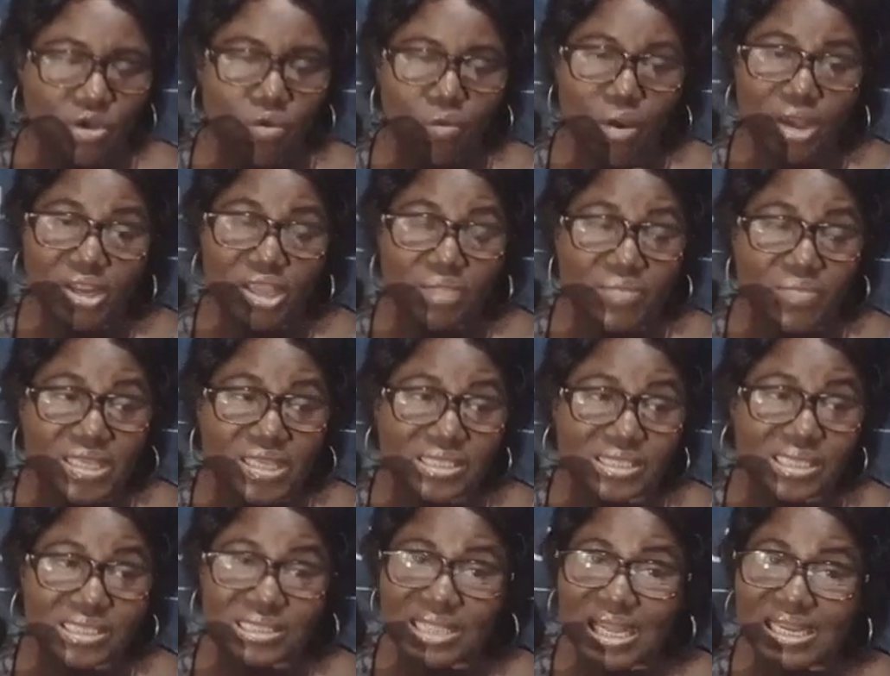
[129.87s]
what it
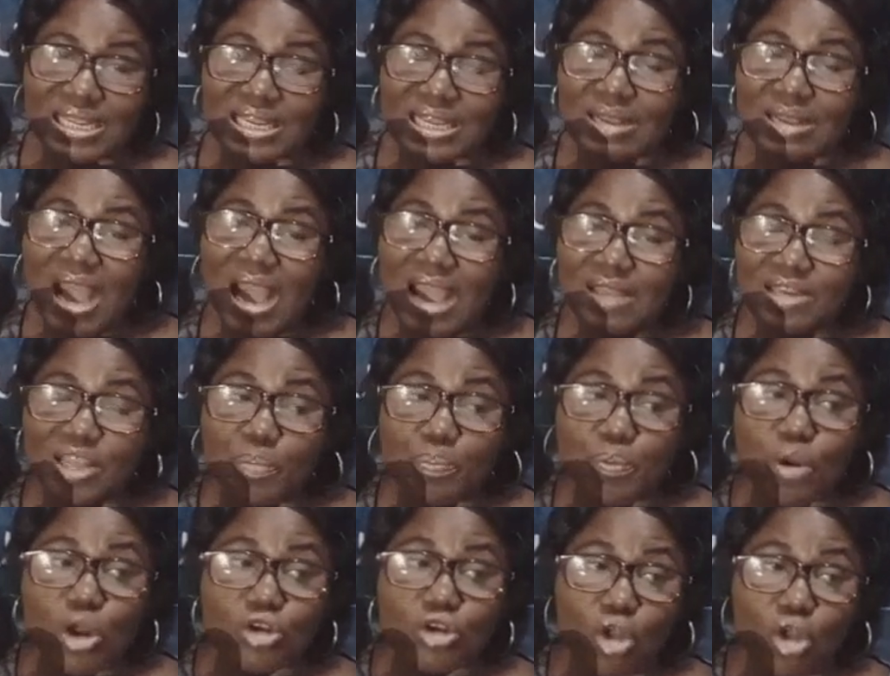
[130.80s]
means is that the
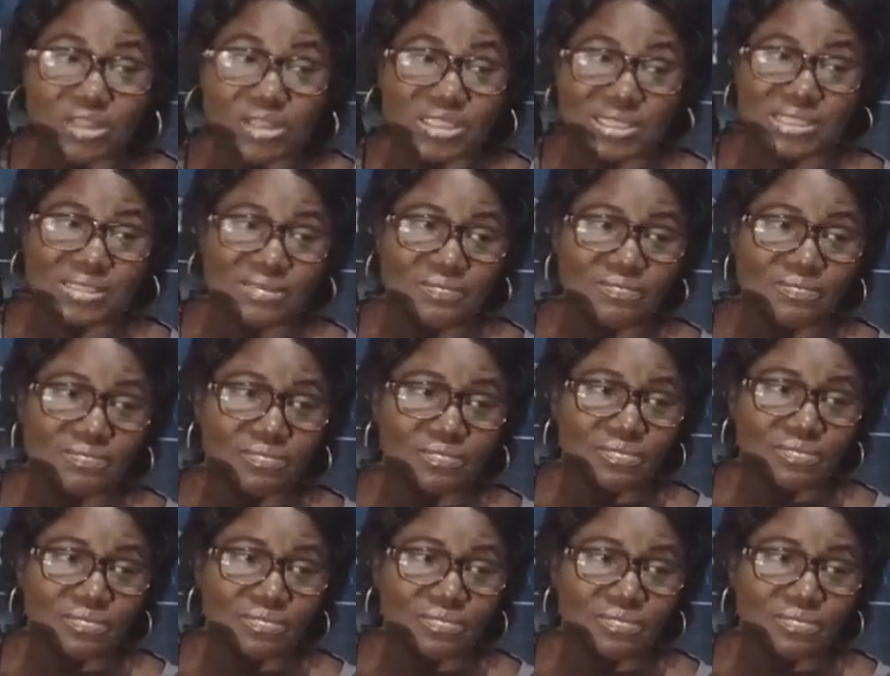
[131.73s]
products,